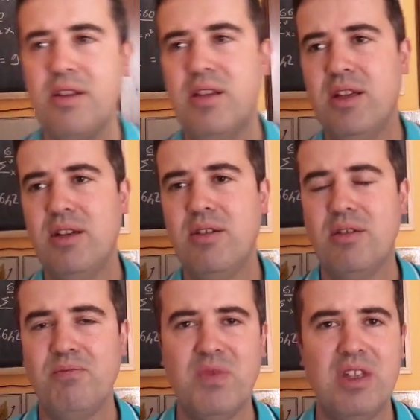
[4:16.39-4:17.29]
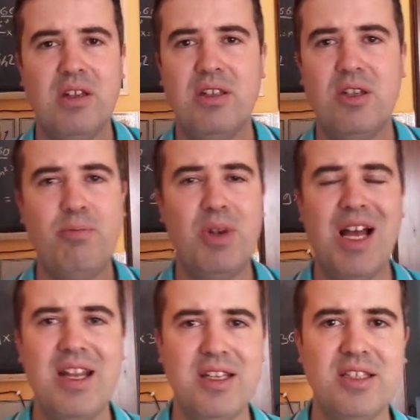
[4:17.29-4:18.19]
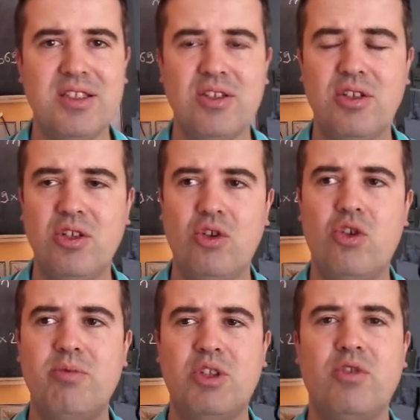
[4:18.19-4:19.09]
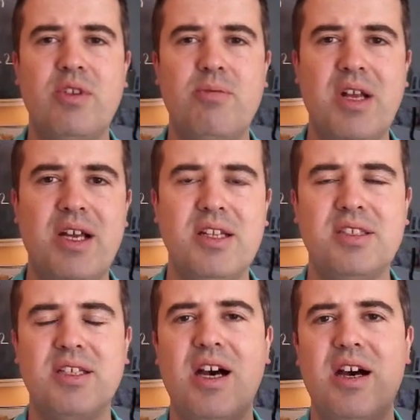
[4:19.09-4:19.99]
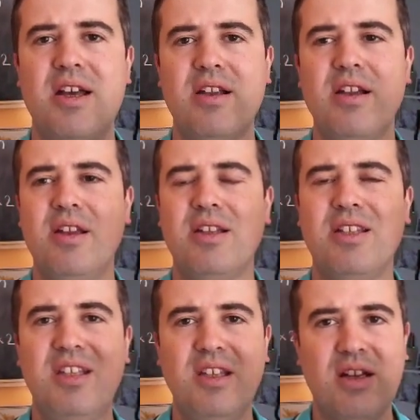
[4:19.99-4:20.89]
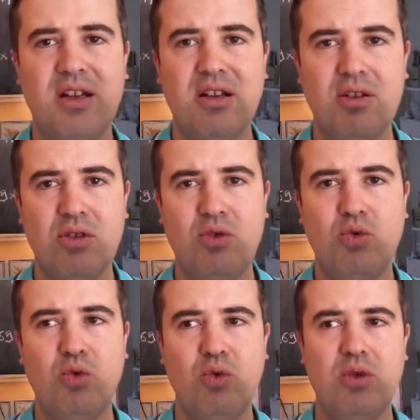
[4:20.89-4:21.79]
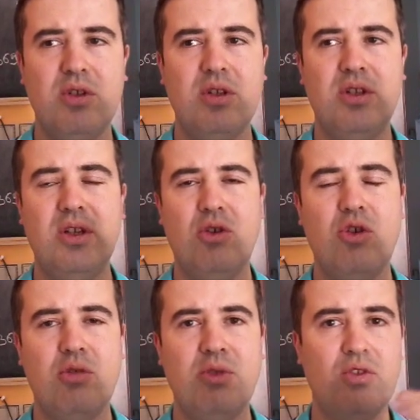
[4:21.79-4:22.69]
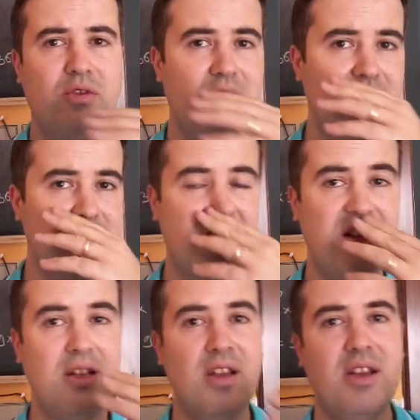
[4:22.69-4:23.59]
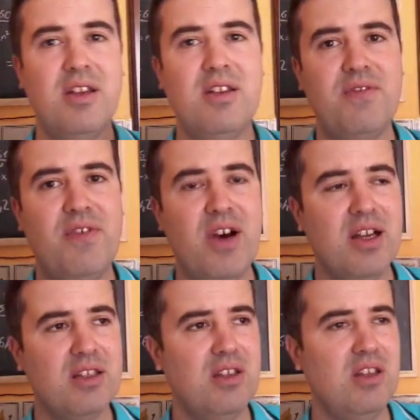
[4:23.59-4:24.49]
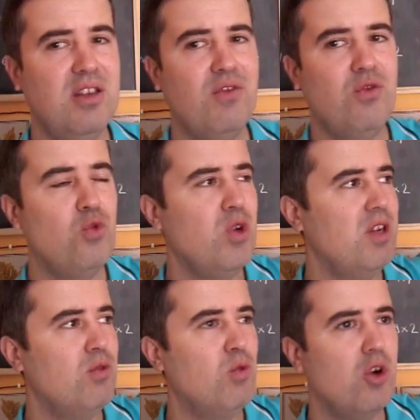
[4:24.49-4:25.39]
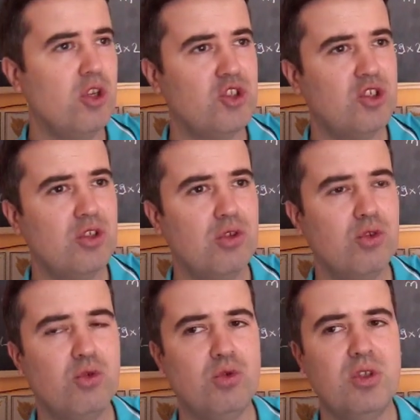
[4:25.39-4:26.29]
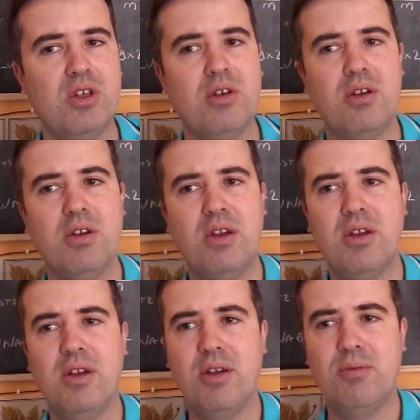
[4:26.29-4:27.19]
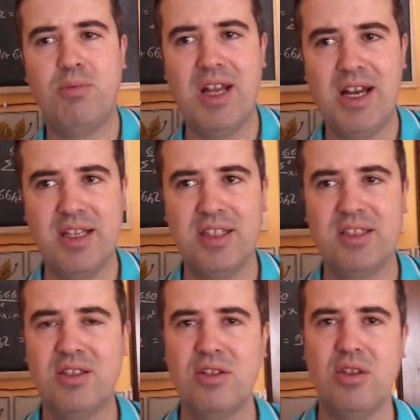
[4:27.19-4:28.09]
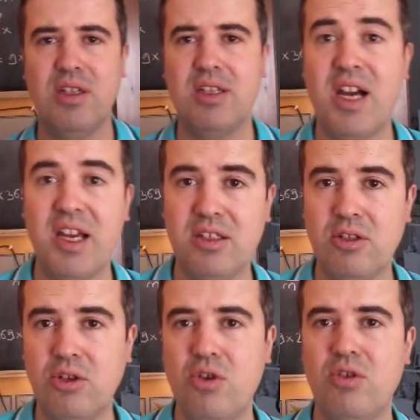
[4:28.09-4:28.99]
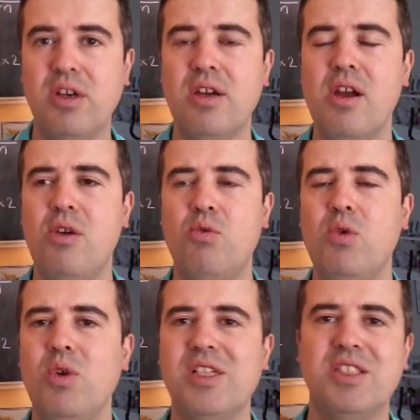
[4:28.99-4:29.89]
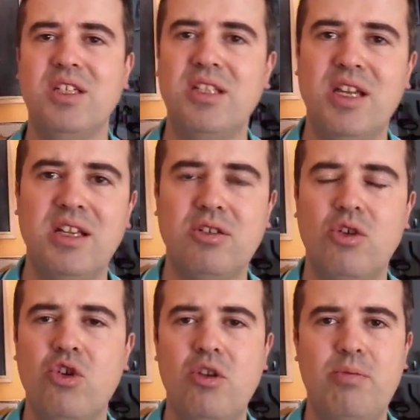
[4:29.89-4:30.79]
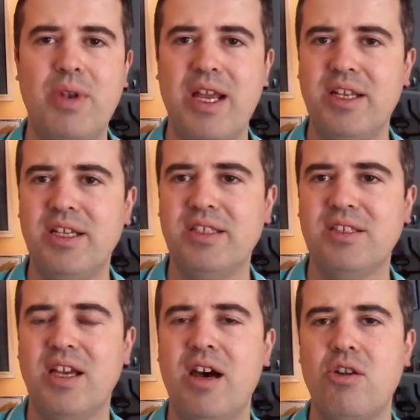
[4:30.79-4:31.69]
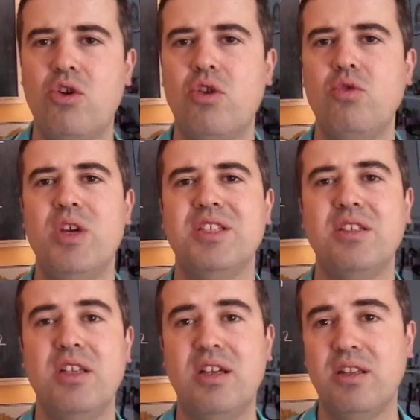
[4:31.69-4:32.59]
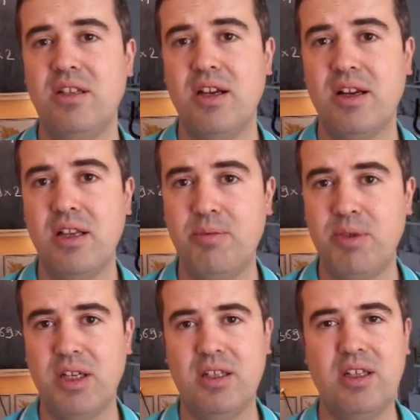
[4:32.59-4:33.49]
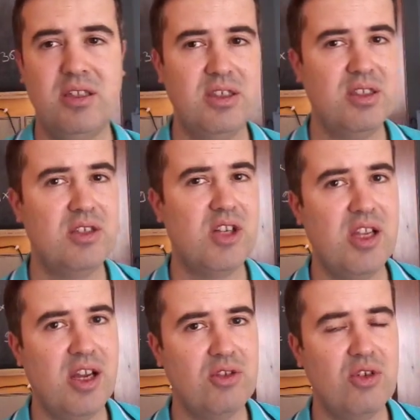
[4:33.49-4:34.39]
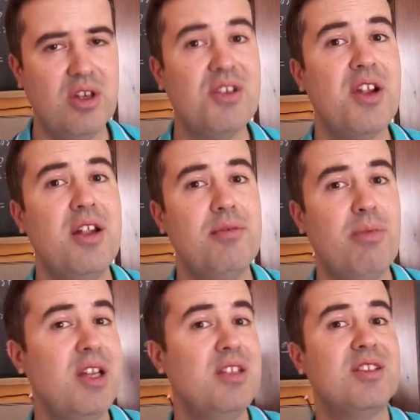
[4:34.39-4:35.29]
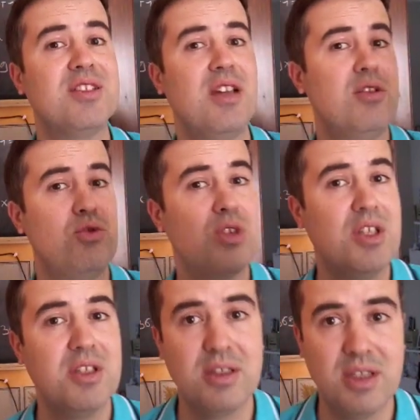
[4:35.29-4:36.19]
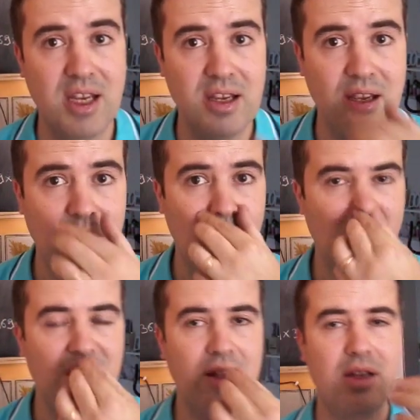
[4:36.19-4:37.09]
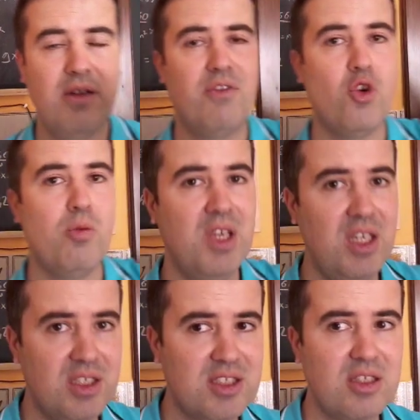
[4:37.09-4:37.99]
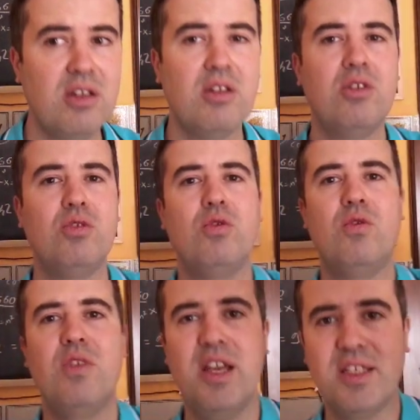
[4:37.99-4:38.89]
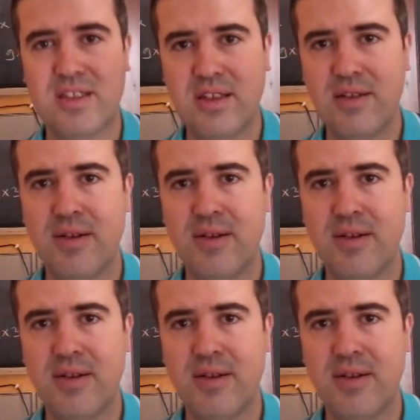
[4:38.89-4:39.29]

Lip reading: The planets, the orbit of the planets are near to the orbit of the Sun. In fact, if we watch to the planets night long, we will see that all planets are always near the ecliptic, that is the trajectory run by the Sun during the day, from east to west.